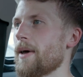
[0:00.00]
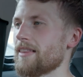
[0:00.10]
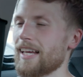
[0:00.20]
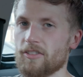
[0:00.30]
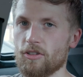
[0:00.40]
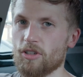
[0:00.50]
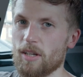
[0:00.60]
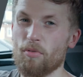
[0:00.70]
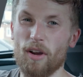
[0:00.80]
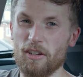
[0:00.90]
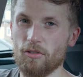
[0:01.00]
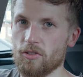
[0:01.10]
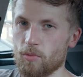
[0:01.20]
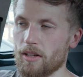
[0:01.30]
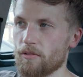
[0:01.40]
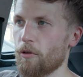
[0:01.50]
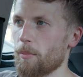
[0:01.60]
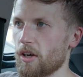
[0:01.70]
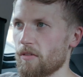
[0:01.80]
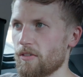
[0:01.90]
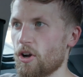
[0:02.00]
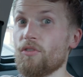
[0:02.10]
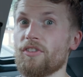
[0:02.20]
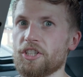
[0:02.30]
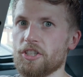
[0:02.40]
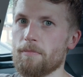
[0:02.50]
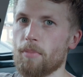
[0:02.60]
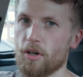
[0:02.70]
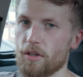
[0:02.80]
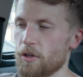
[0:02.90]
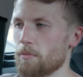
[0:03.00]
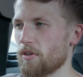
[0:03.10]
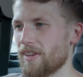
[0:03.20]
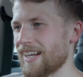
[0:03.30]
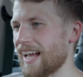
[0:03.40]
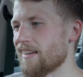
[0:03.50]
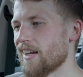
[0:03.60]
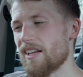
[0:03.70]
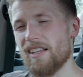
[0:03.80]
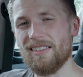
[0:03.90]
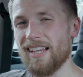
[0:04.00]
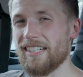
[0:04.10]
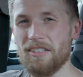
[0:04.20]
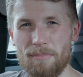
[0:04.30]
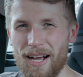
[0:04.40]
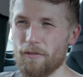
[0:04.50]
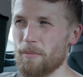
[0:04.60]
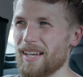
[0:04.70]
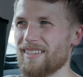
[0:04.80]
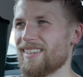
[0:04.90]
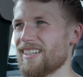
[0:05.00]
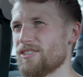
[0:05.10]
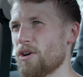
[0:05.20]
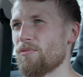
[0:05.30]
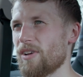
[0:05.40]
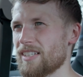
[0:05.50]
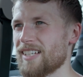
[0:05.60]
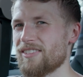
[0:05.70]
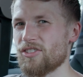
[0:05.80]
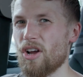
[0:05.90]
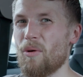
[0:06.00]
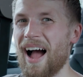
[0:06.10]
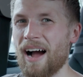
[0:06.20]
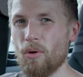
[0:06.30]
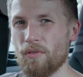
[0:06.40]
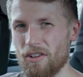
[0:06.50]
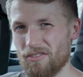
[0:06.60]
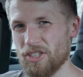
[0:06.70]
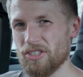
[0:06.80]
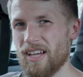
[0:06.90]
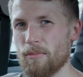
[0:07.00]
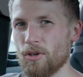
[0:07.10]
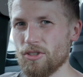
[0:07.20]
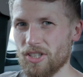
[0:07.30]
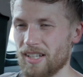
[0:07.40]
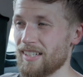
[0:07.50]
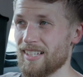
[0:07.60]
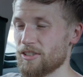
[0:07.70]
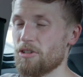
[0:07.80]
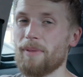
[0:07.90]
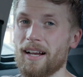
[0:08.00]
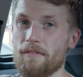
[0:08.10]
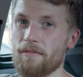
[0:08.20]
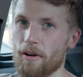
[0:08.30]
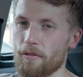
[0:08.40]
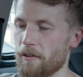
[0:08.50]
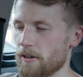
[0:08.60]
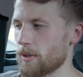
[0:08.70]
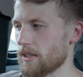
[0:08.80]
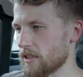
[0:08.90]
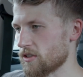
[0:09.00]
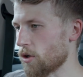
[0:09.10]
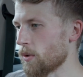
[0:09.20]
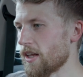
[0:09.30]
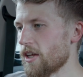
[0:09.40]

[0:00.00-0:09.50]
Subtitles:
and legs are looking pretty good as well from a conditioning point of view. But again, legs and back for me, they don't really tend to go out of condition that much, and they tend to come back in very, very quickly. So